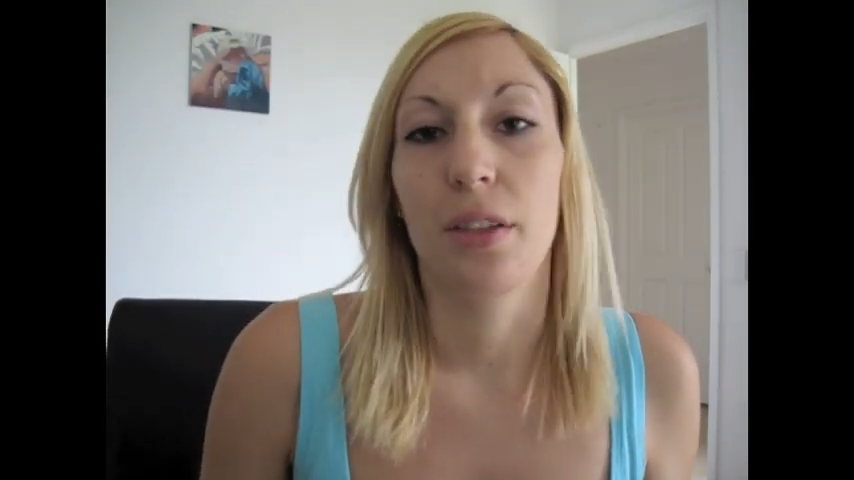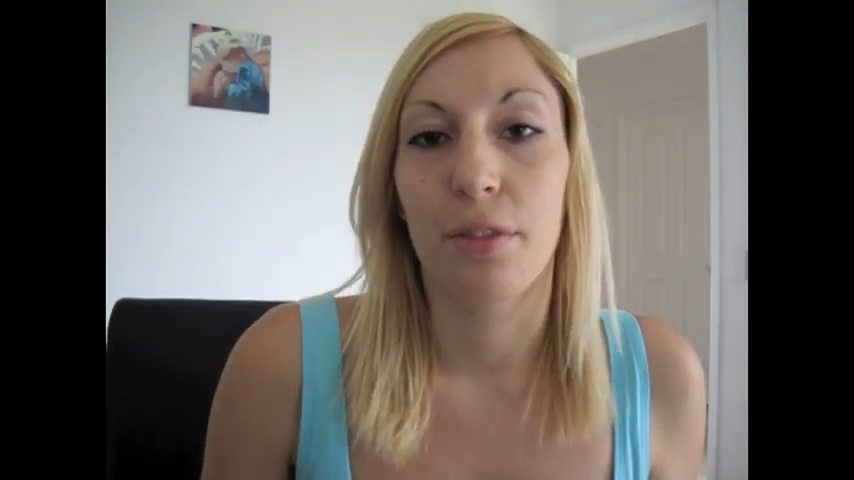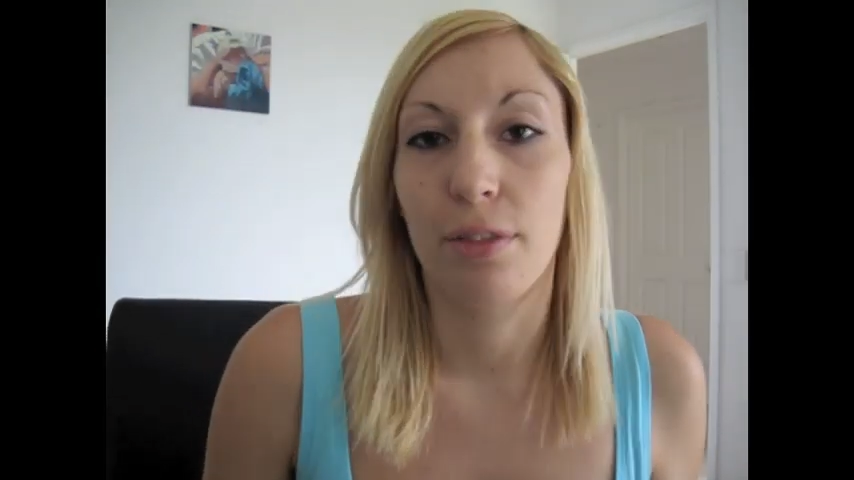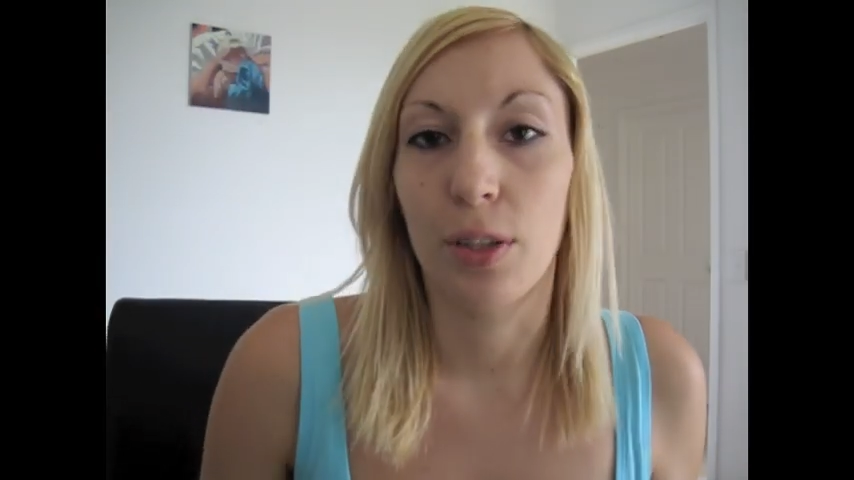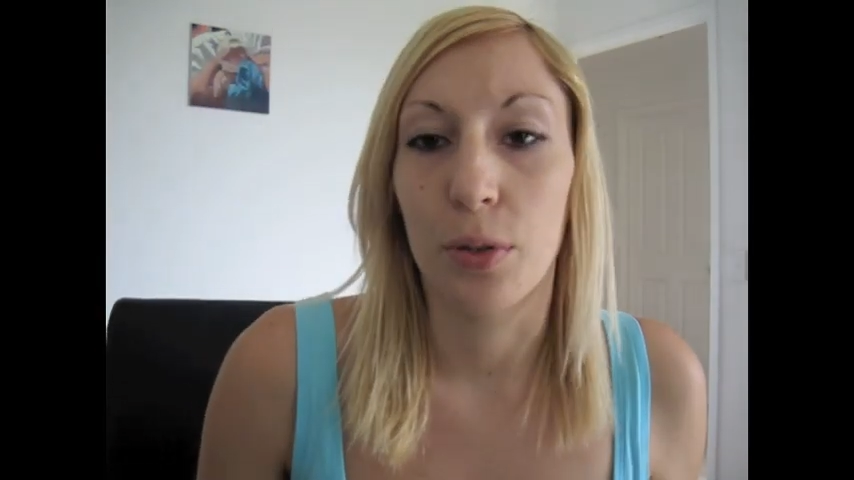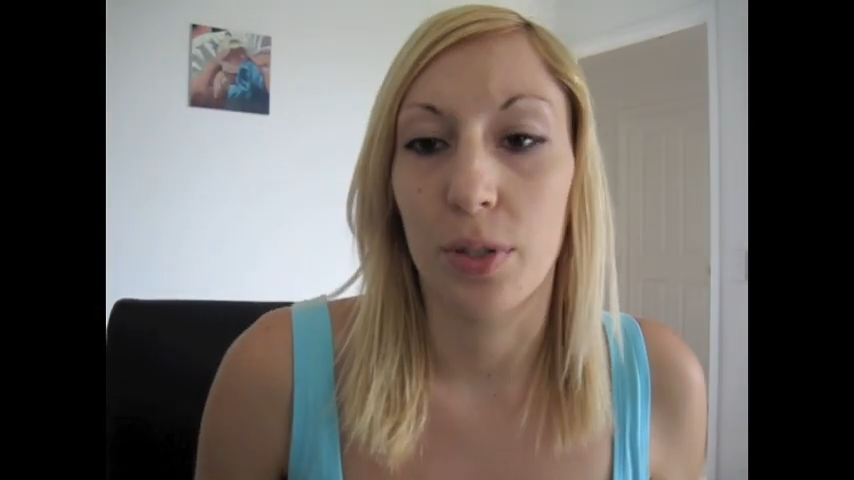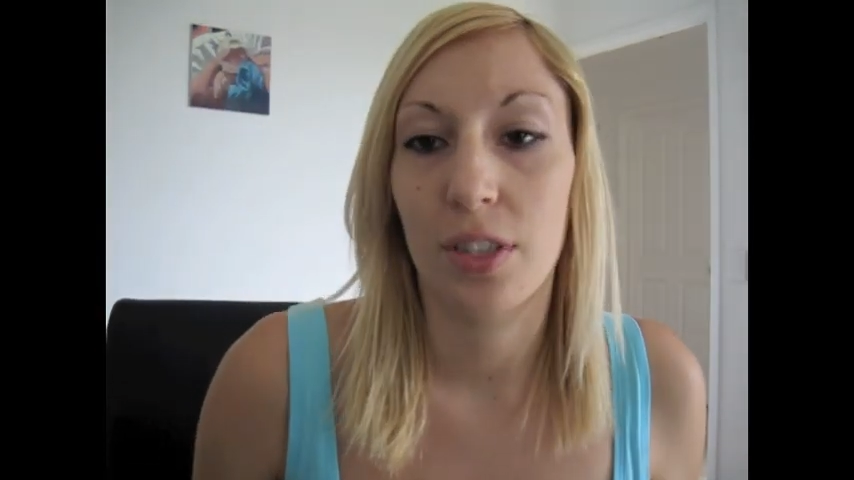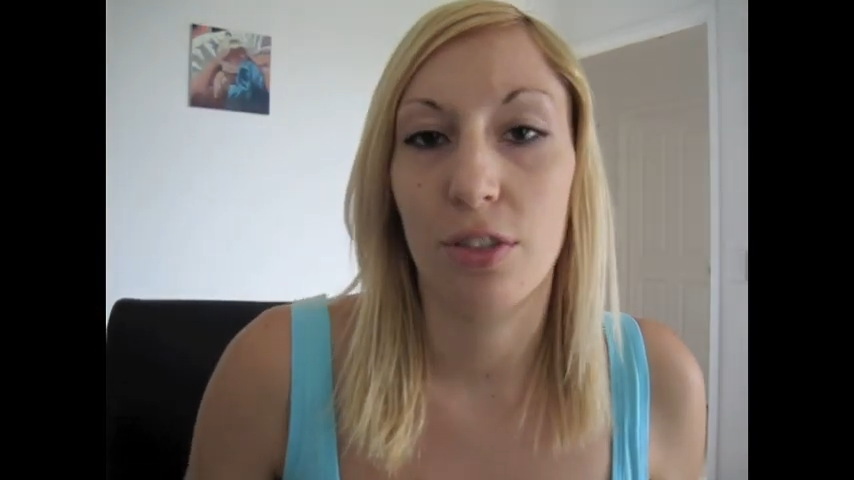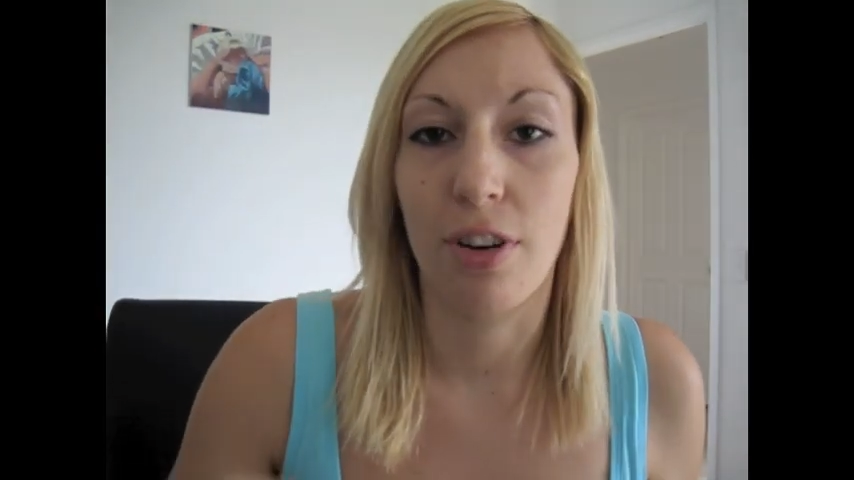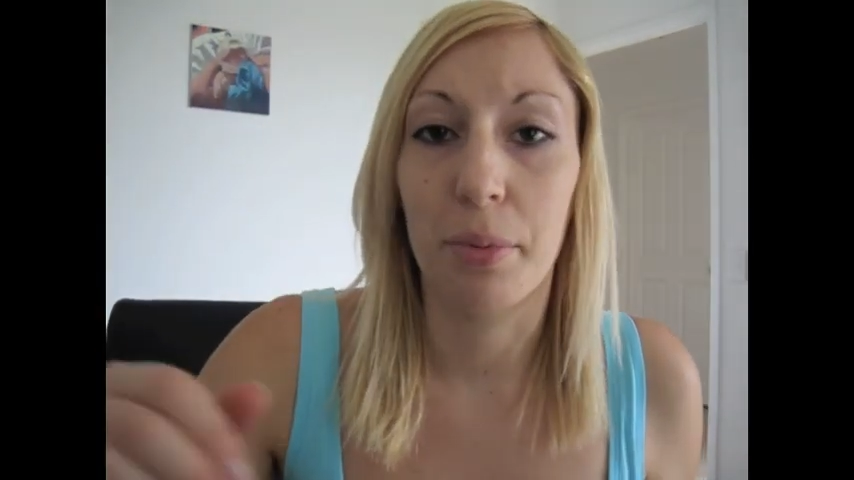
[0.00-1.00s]
on the floor
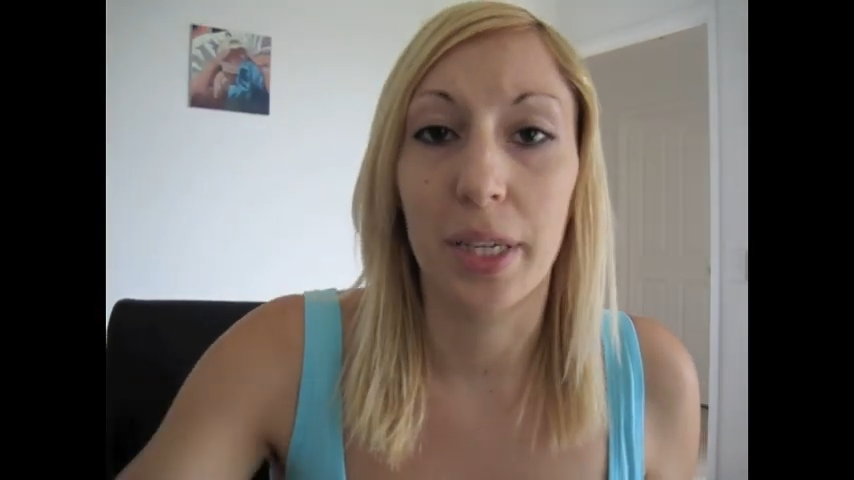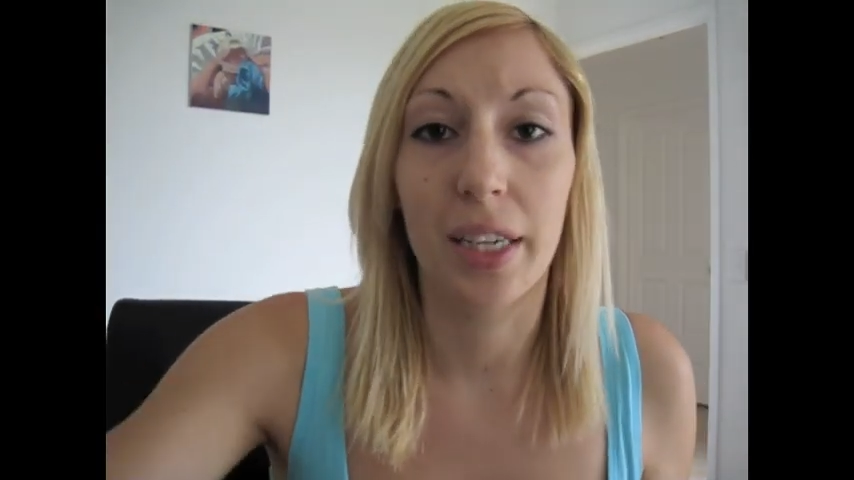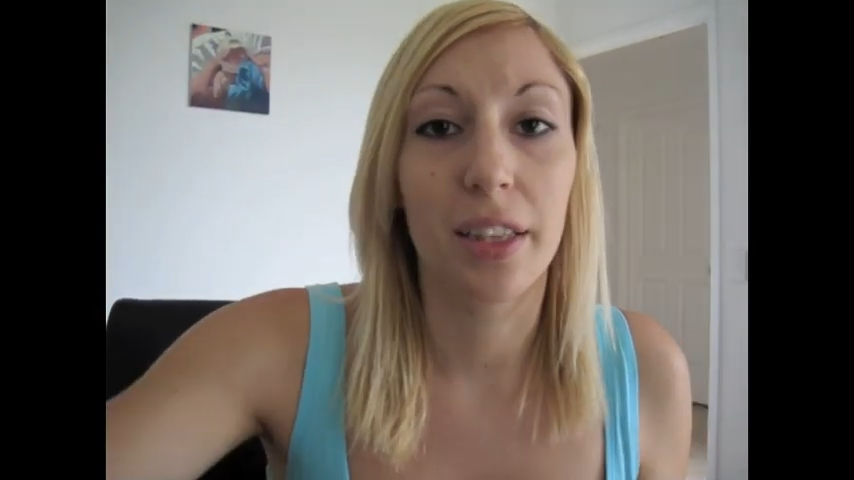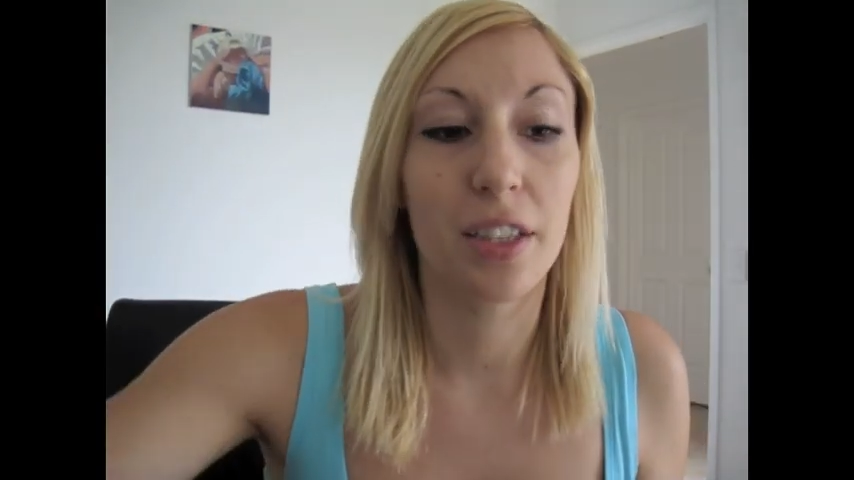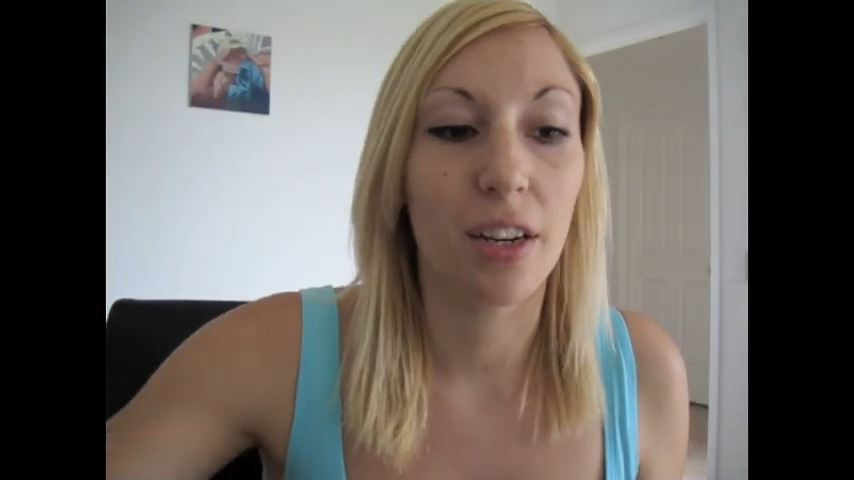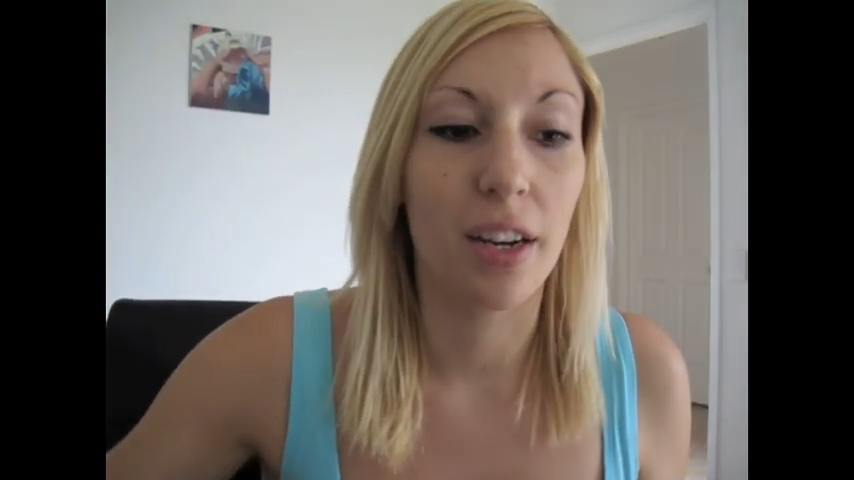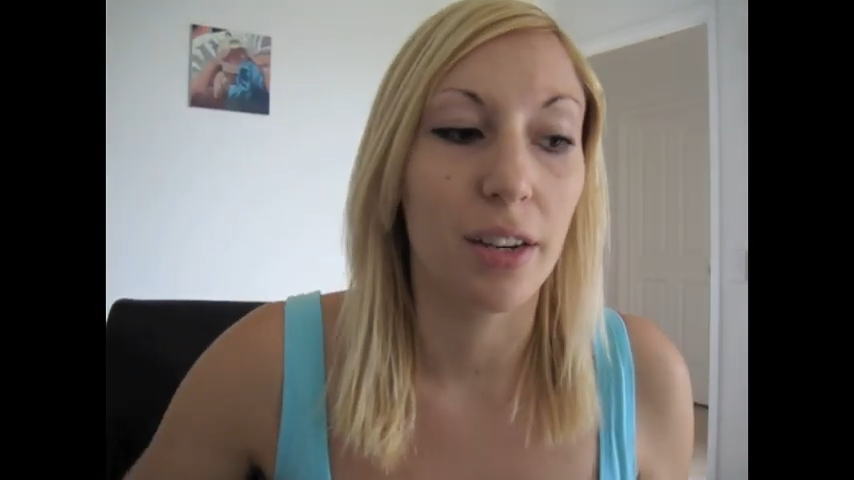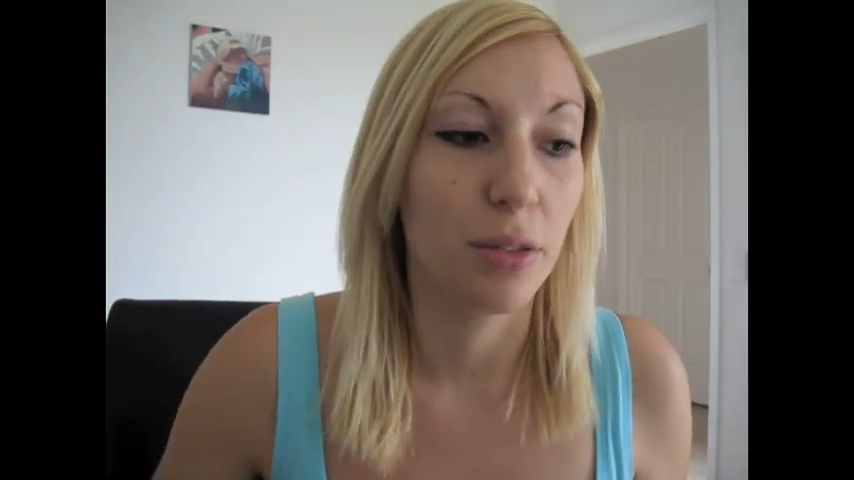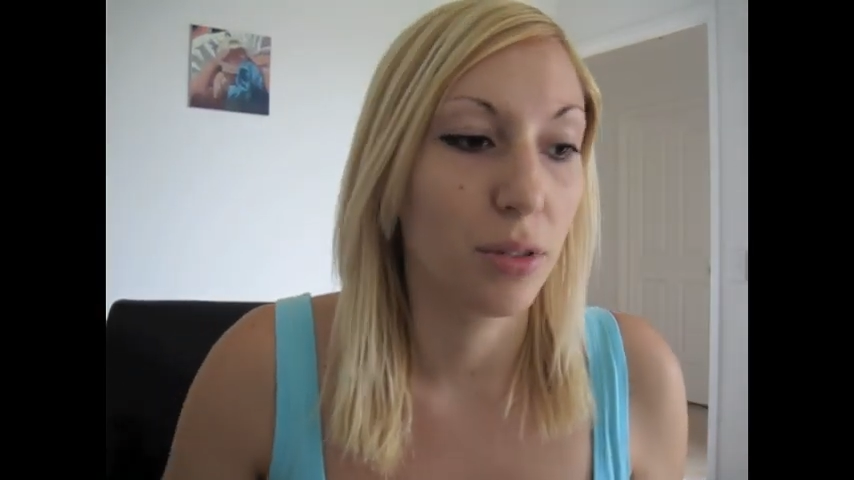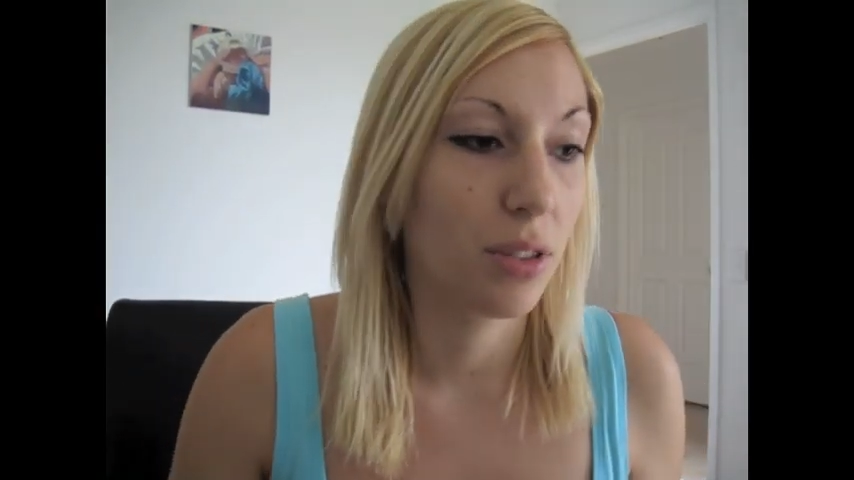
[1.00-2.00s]
scrubbing the
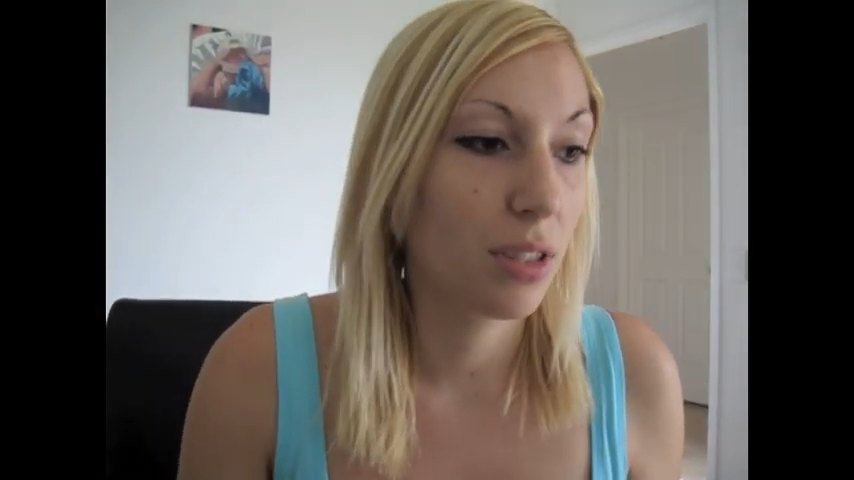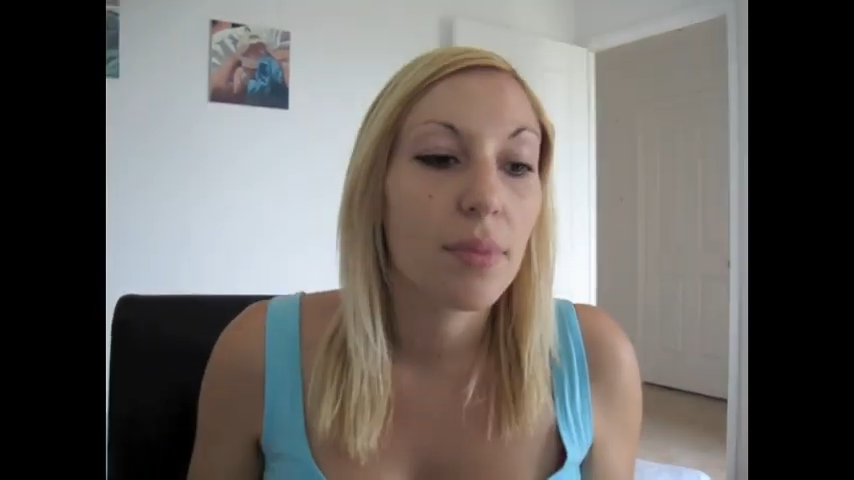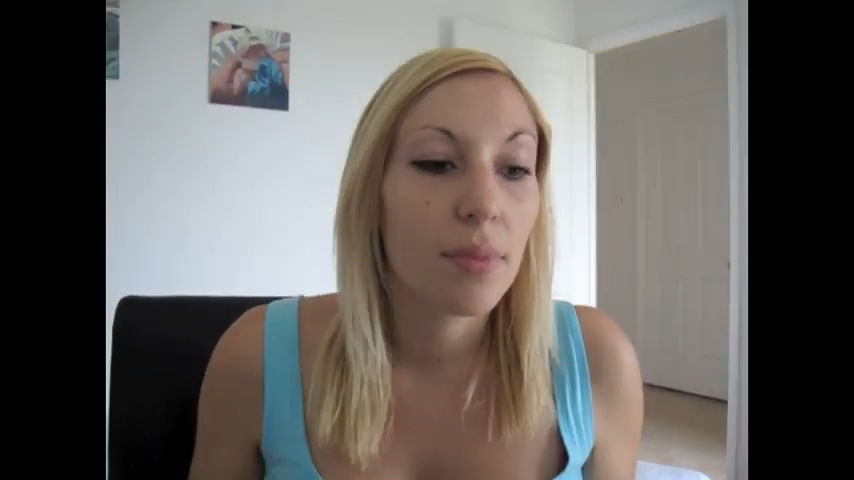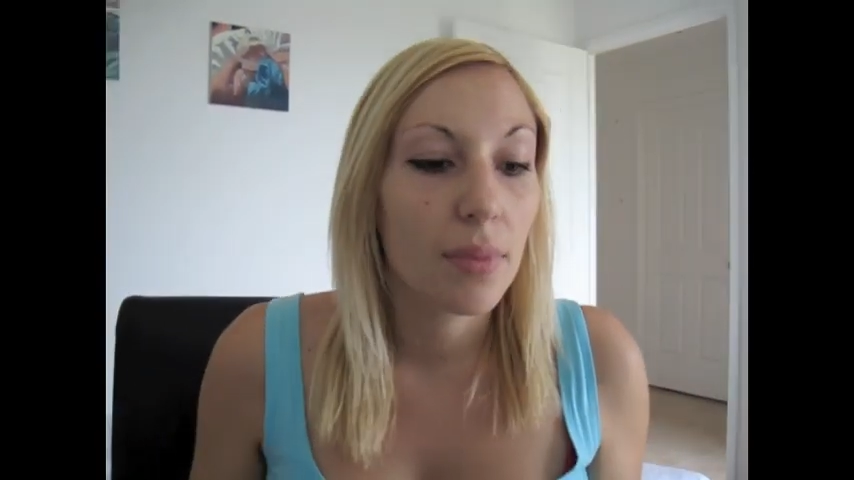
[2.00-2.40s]
tiles.